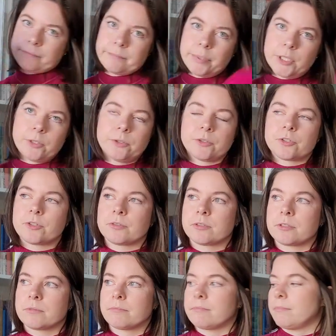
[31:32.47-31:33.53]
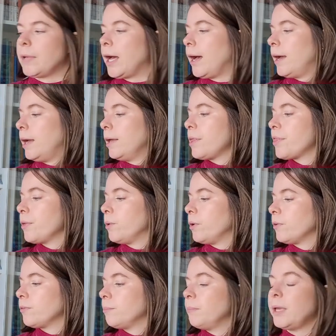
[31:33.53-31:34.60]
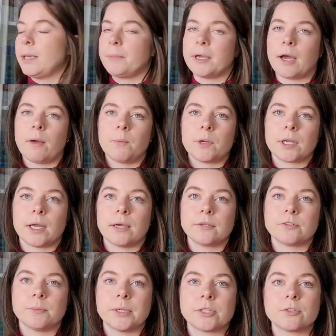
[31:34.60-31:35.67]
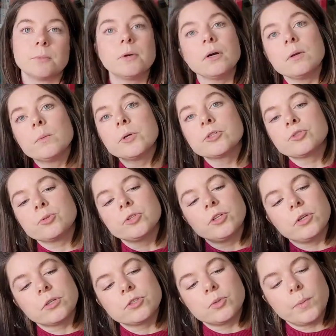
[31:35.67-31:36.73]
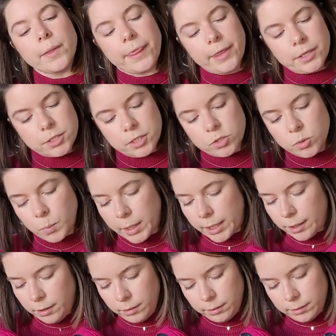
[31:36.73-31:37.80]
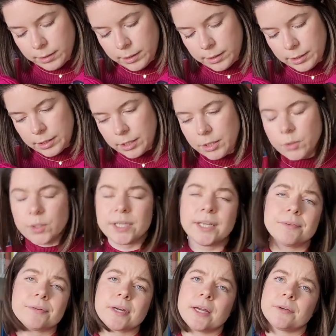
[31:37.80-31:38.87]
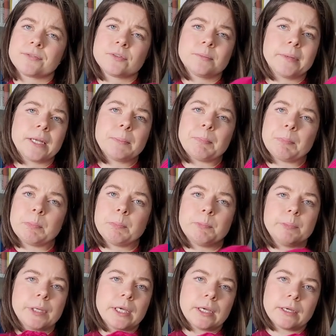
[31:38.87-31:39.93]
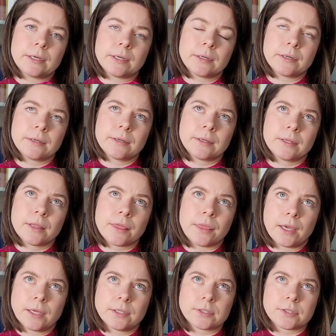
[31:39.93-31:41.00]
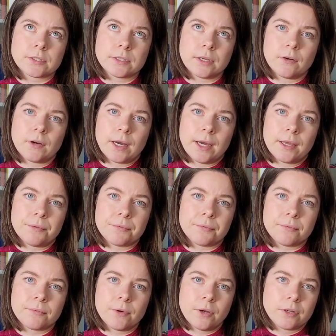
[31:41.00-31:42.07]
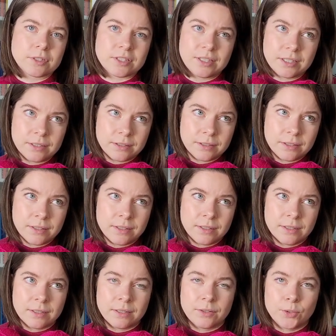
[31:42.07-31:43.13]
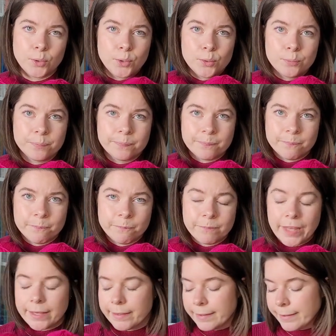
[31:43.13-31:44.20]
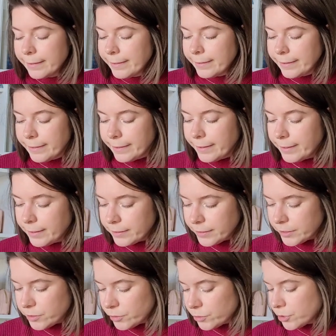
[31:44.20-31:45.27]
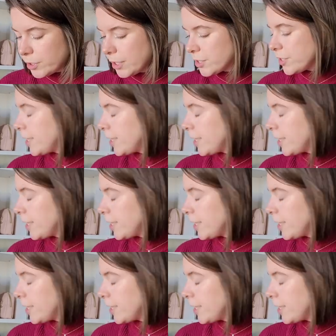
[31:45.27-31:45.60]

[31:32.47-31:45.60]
because I thought maybe I would like to make some colorwork socks with this as well. You can never have too many pink things in your life, honestly. Do you? So that's